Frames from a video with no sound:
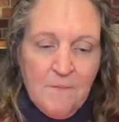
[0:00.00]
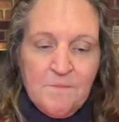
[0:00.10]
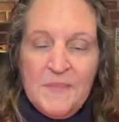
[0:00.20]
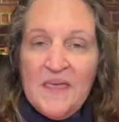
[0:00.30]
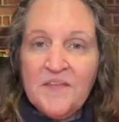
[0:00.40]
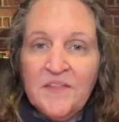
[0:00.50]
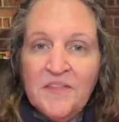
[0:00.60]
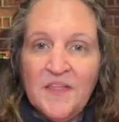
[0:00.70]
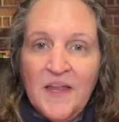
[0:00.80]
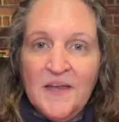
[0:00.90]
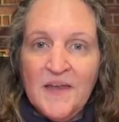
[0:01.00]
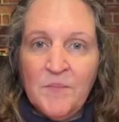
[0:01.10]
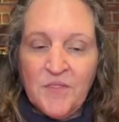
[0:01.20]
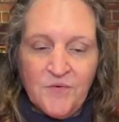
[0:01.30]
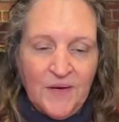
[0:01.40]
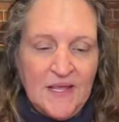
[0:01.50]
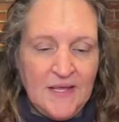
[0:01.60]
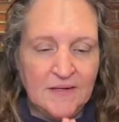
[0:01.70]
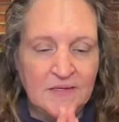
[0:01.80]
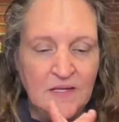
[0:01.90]
Myth number
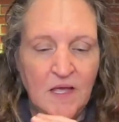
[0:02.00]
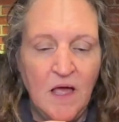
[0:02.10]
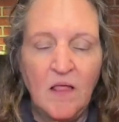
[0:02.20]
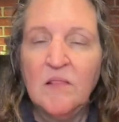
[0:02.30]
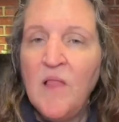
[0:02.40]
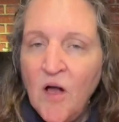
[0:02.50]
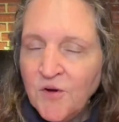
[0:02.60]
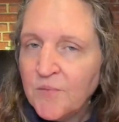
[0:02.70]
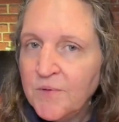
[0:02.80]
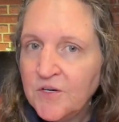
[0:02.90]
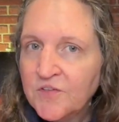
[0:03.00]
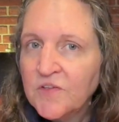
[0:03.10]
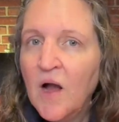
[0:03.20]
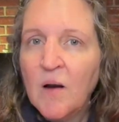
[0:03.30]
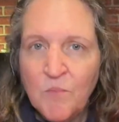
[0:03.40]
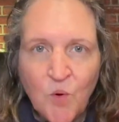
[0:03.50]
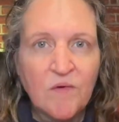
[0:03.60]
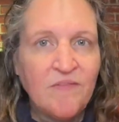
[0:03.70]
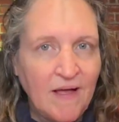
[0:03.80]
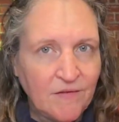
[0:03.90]
three, longer books are
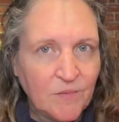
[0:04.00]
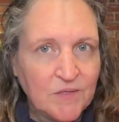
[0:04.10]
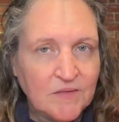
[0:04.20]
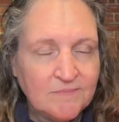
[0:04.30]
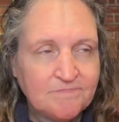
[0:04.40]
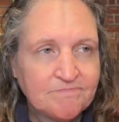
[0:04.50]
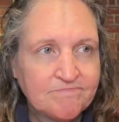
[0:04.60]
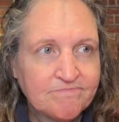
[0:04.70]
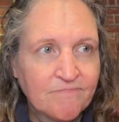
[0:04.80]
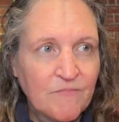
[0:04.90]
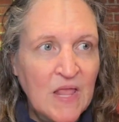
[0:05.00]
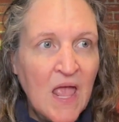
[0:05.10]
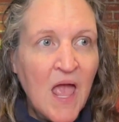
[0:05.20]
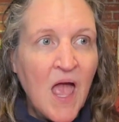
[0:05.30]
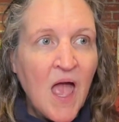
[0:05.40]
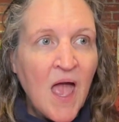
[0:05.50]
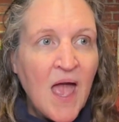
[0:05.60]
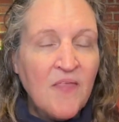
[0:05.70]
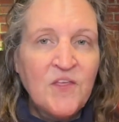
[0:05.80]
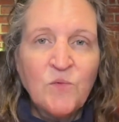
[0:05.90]
more valuable.
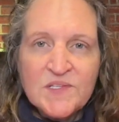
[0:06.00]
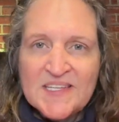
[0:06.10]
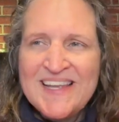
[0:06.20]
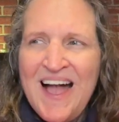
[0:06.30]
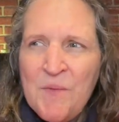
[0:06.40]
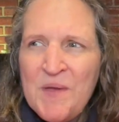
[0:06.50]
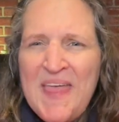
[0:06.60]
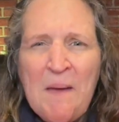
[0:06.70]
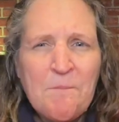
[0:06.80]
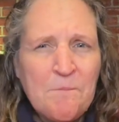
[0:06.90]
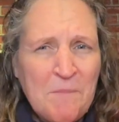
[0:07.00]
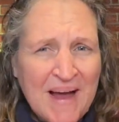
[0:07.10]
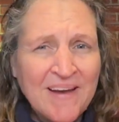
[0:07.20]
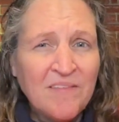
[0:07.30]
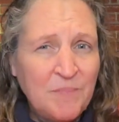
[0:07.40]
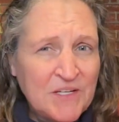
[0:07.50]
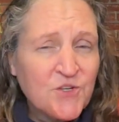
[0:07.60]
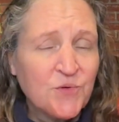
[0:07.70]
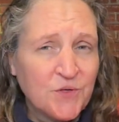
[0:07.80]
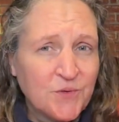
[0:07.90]
There was a time when that might have been
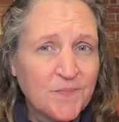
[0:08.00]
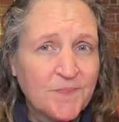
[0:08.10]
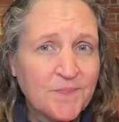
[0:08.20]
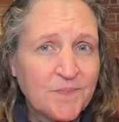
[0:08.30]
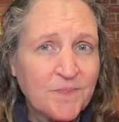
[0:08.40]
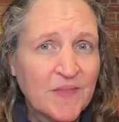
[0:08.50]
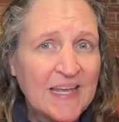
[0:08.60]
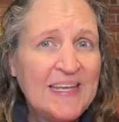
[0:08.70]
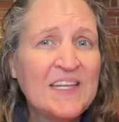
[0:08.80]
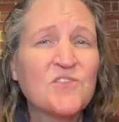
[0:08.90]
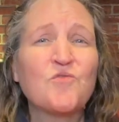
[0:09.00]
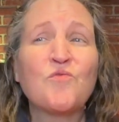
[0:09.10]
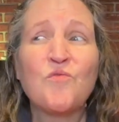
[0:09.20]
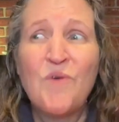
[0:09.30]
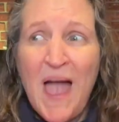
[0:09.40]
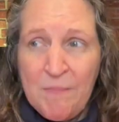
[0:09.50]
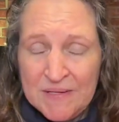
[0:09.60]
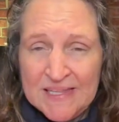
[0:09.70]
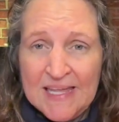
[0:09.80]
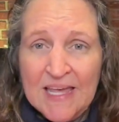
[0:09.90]
true. It is
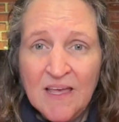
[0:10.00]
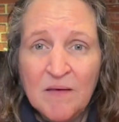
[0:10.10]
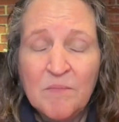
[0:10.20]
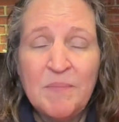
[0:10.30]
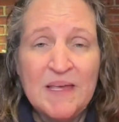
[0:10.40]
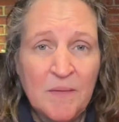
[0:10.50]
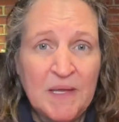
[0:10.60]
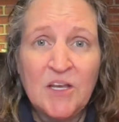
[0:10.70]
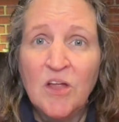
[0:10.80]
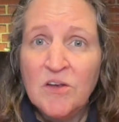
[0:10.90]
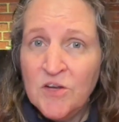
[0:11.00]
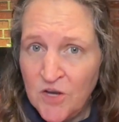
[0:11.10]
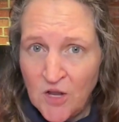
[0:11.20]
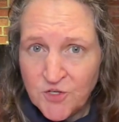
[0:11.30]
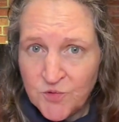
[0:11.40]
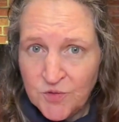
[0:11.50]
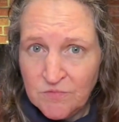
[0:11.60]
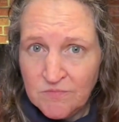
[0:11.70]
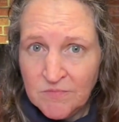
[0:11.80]
rapidly becoming not true.